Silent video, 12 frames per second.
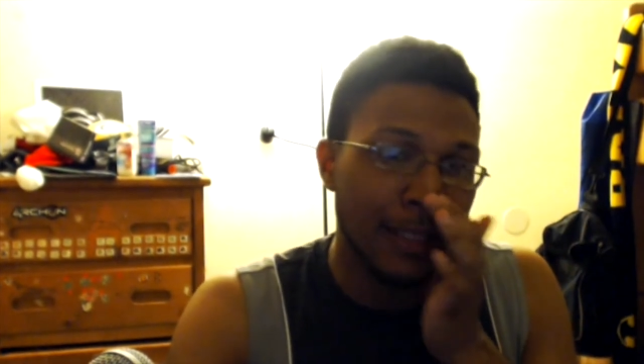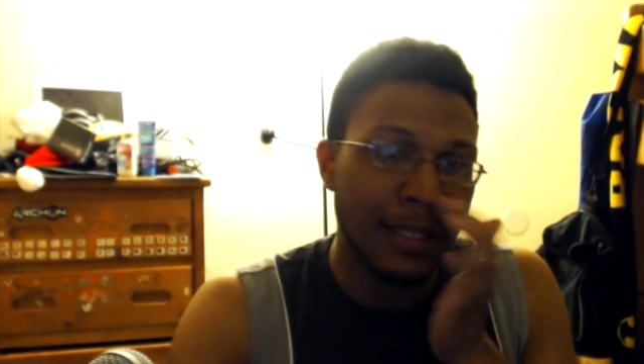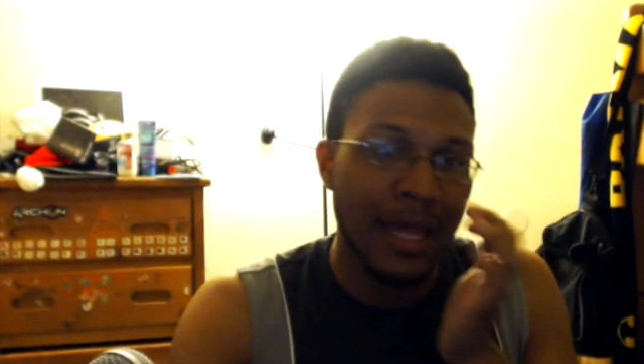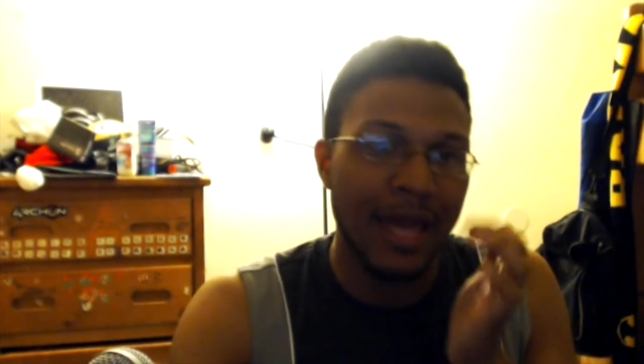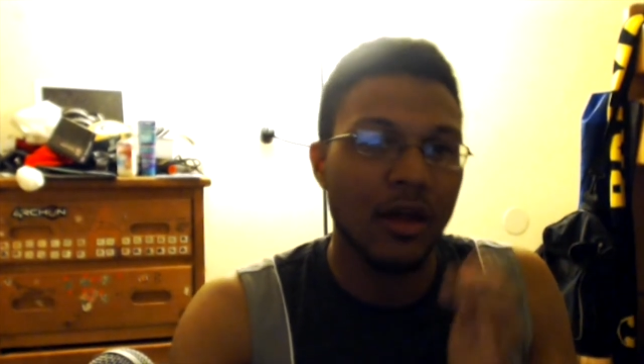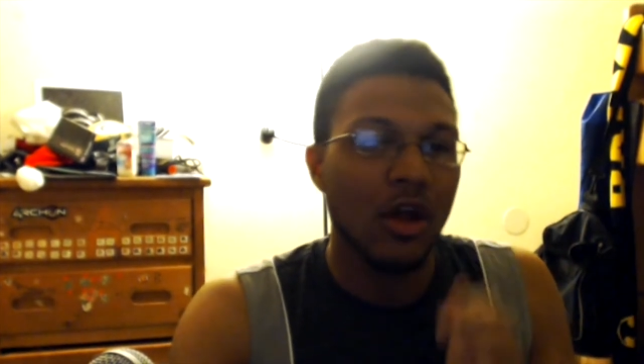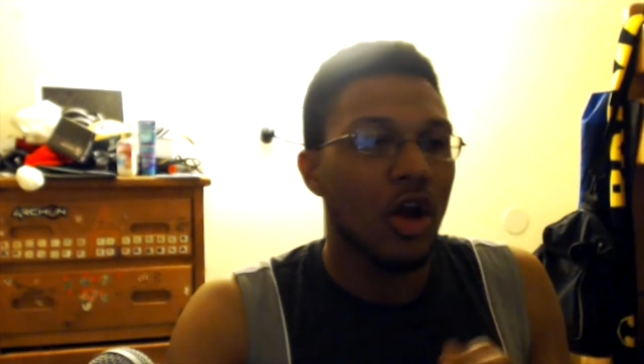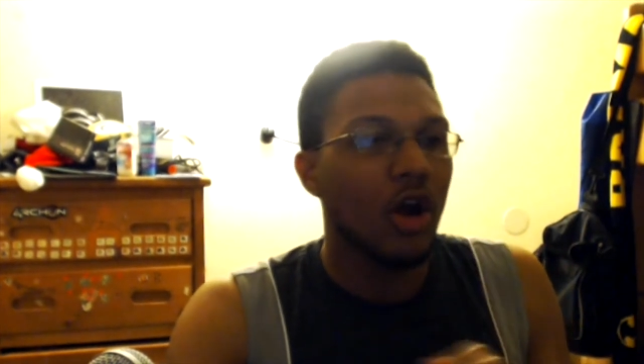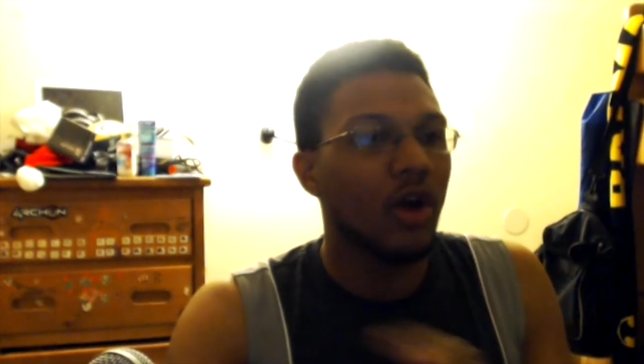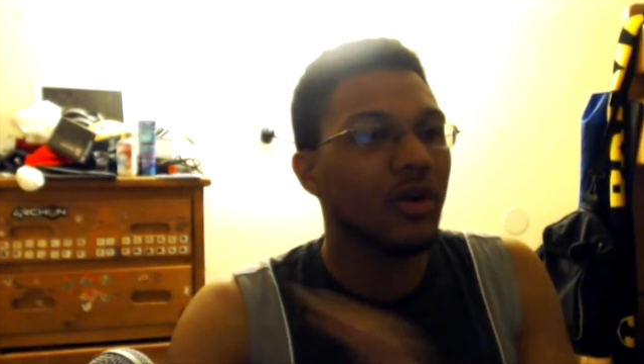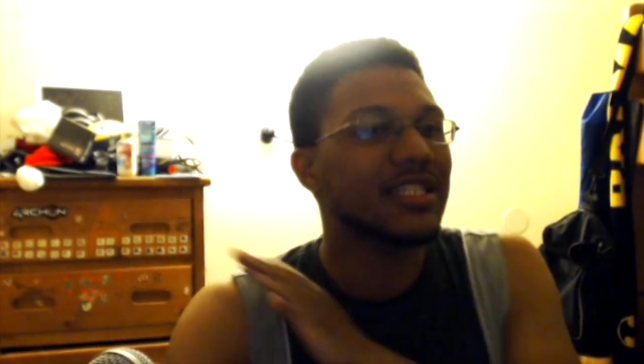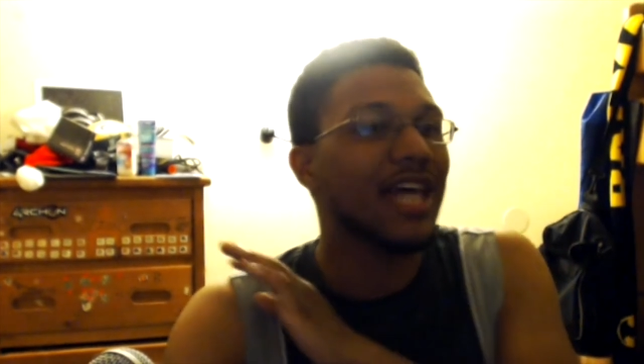Like,
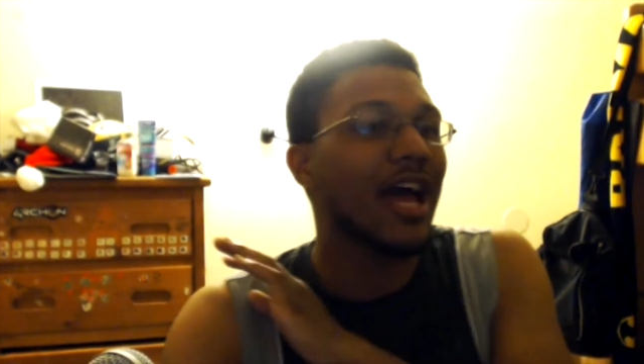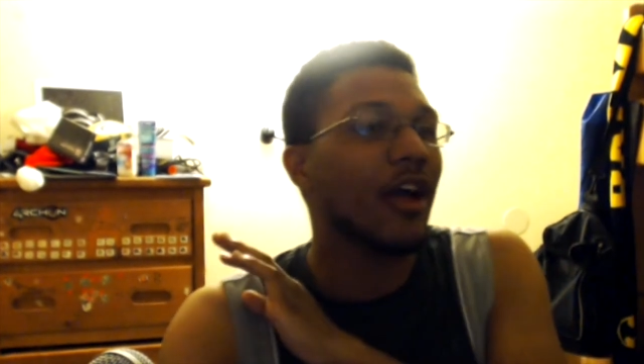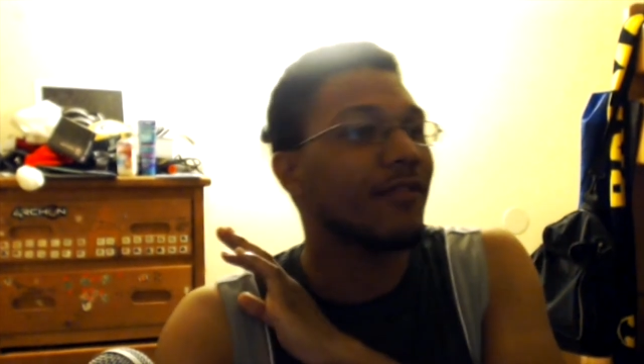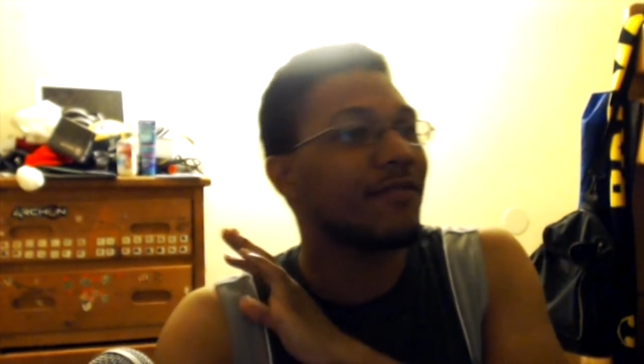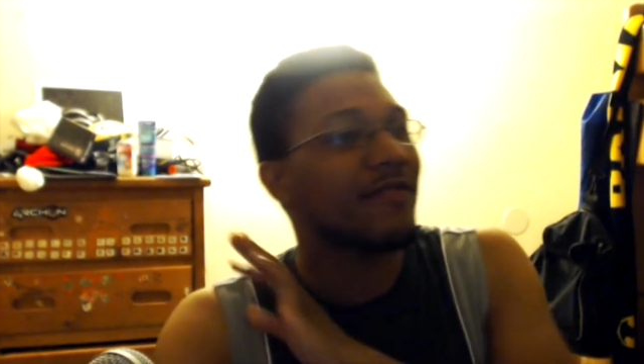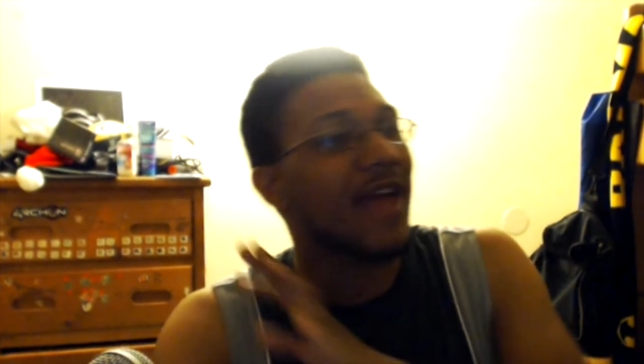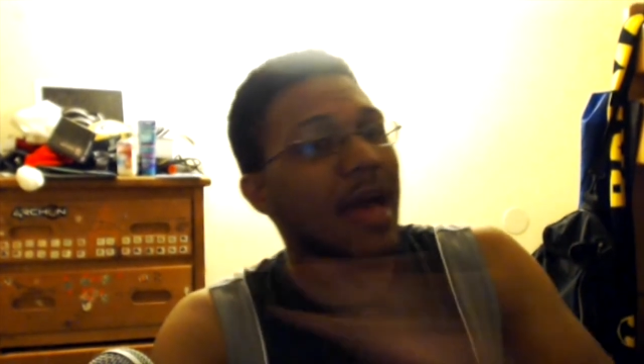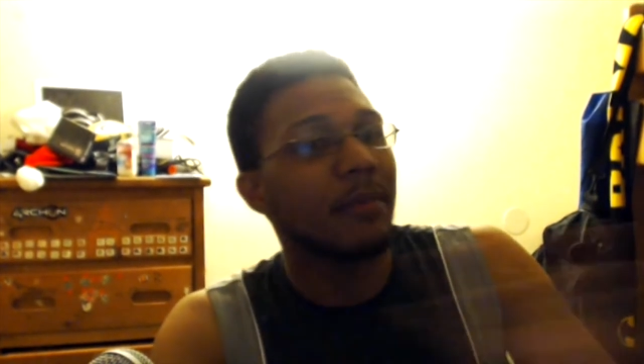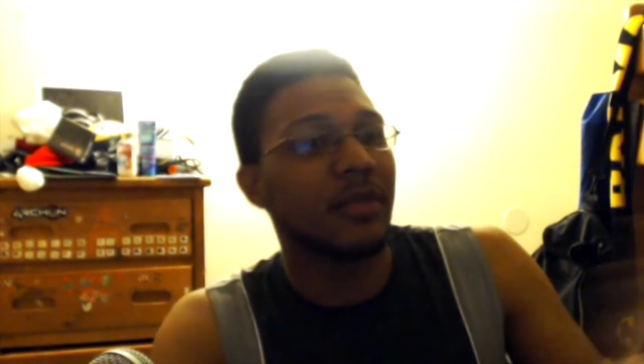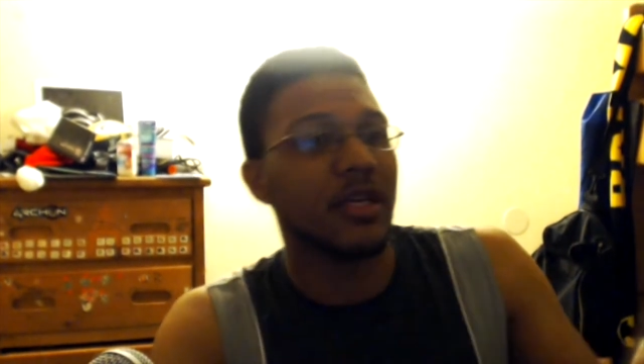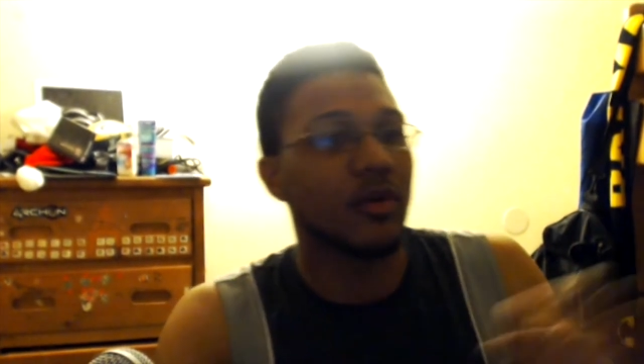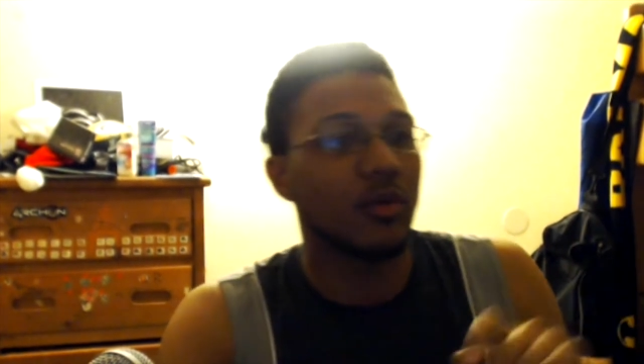her entire
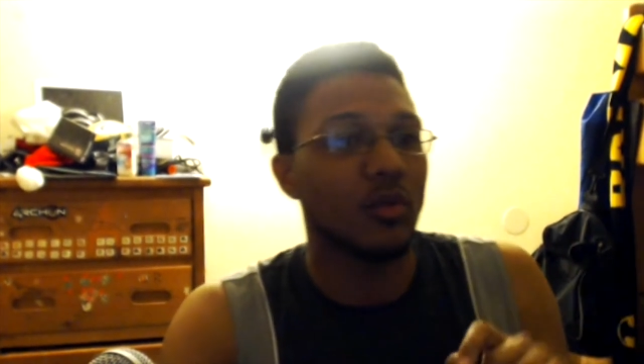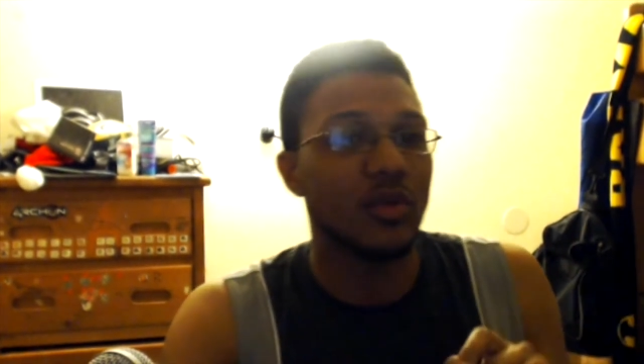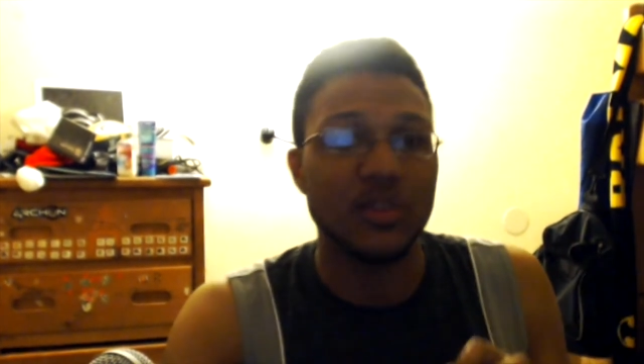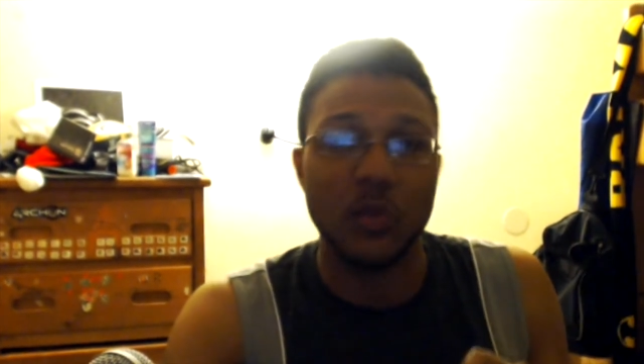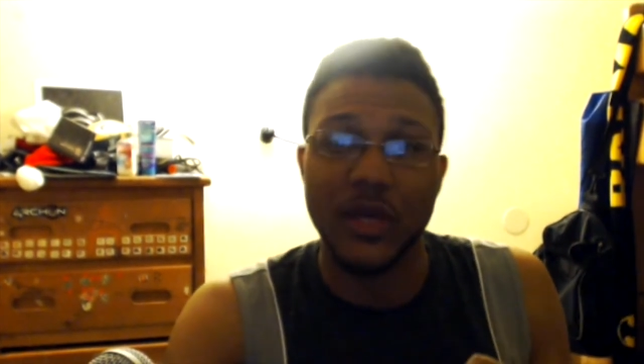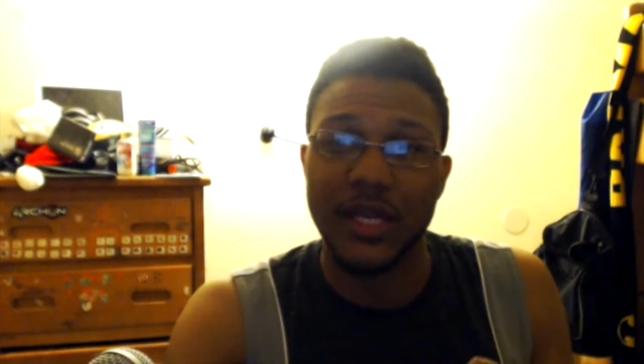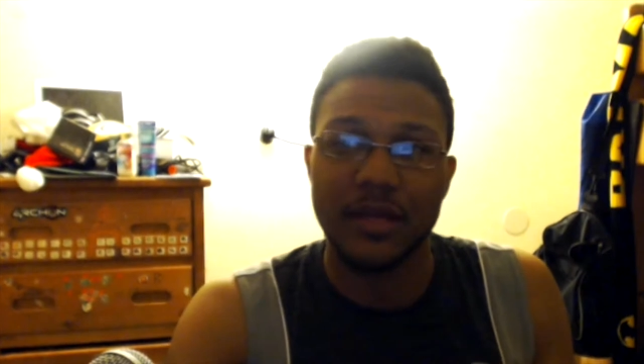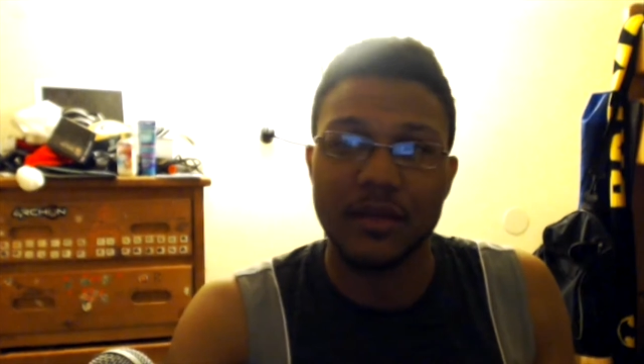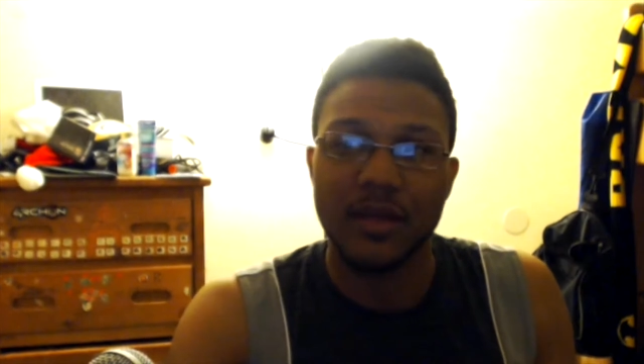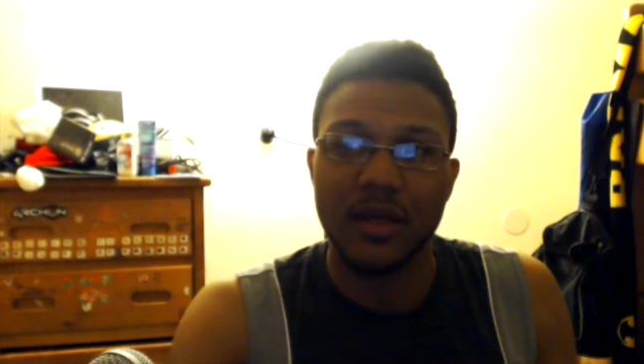family was with it.